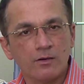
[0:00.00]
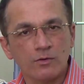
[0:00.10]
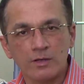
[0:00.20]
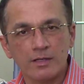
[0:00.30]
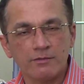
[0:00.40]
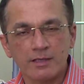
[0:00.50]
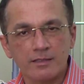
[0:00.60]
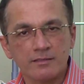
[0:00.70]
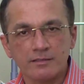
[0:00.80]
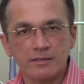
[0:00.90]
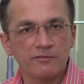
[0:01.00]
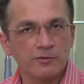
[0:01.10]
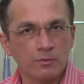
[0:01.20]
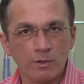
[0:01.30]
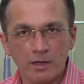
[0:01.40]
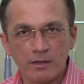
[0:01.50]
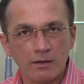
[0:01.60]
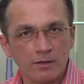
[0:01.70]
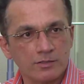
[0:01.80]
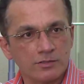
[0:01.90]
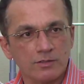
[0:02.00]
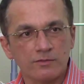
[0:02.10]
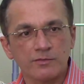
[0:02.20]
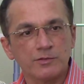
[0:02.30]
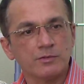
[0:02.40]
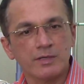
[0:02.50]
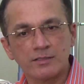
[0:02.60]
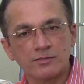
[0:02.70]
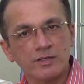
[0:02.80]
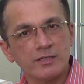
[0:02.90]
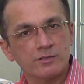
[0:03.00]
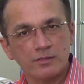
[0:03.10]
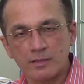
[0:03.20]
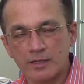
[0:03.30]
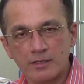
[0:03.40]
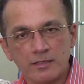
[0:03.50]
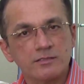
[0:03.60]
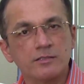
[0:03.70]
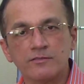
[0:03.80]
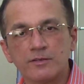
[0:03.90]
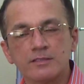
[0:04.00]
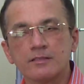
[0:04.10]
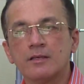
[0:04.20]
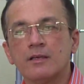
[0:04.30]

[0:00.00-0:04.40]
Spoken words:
only we can see a few blood clots or few exudates on the retinal surface.